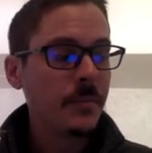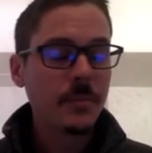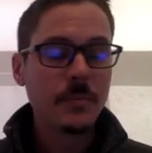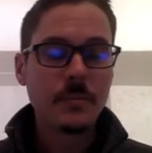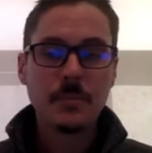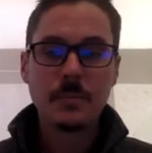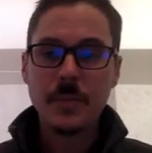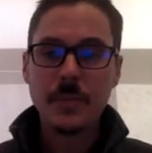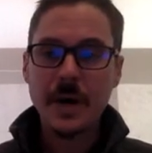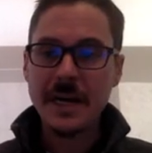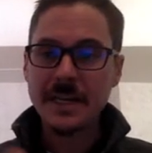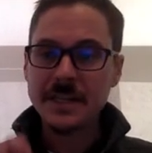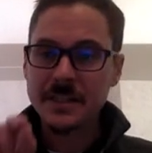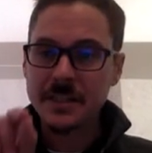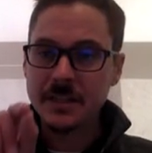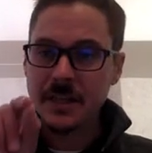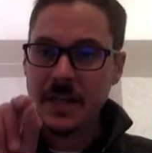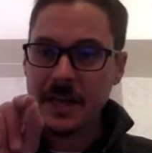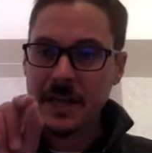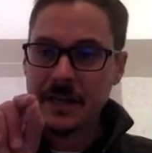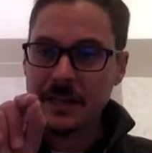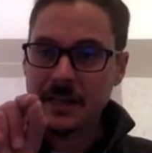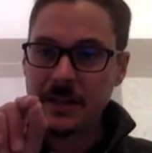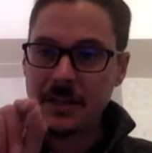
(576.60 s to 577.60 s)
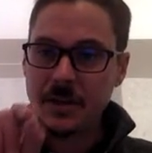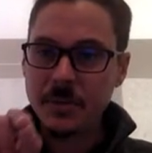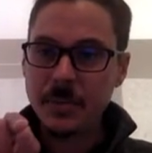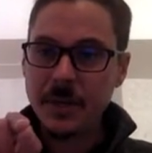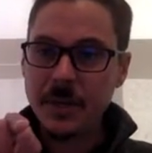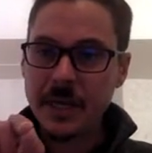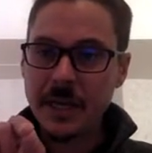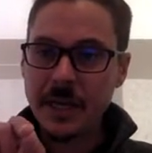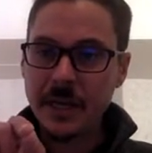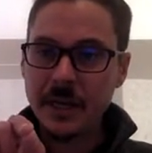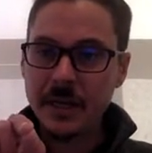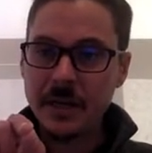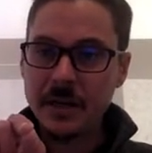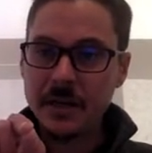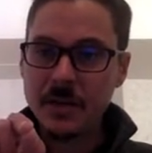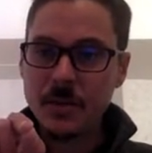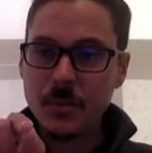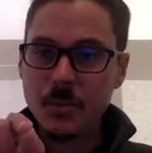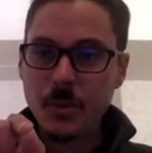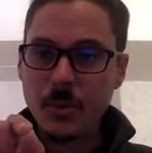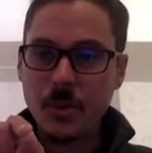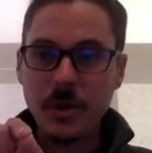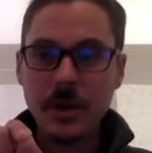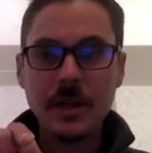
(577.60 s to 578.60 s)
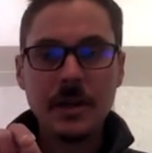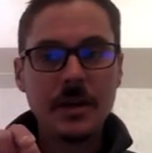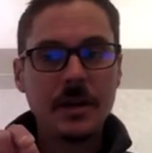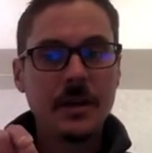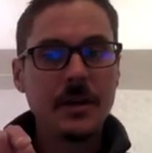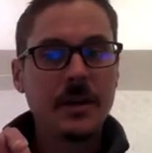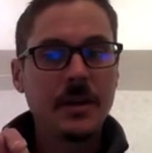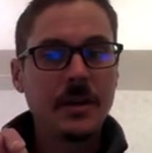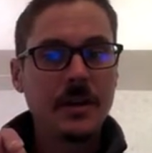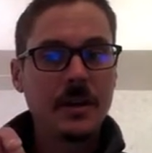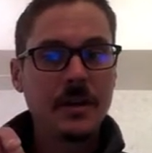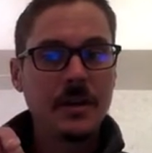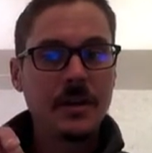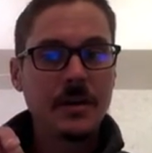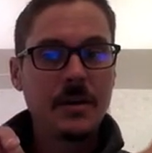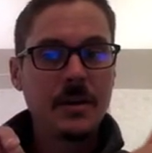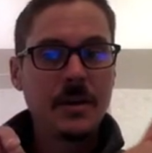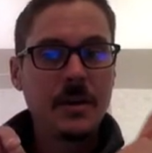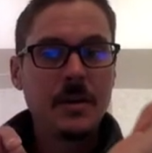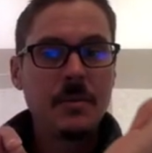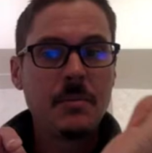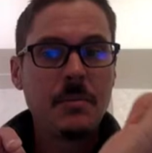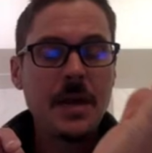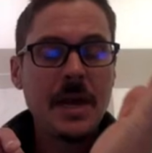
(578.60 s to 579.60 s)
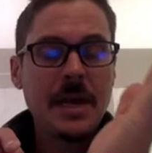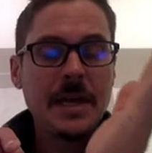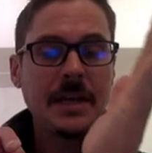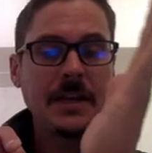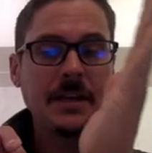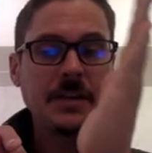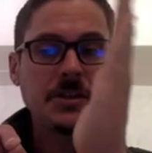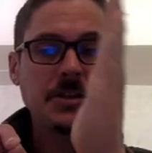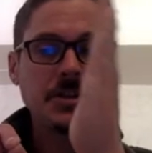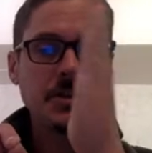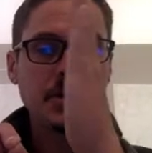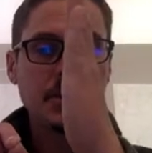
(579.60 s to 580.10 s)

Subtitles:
By selecting the beginning of the point, making sure